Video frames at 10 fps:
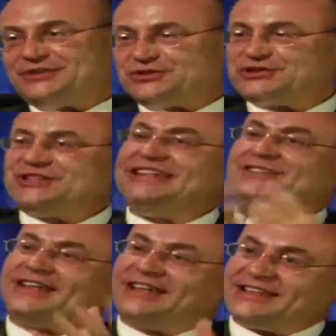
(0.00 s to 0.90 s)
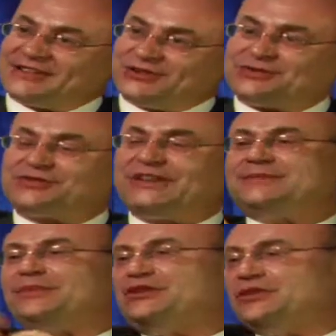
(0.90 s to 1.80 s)
a new gene, when there's a new
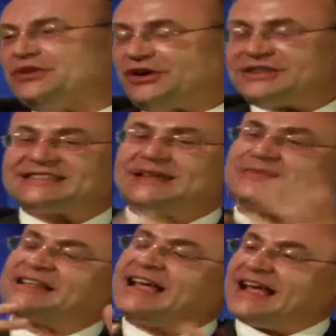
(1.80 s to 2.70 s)
treatment, new concepts,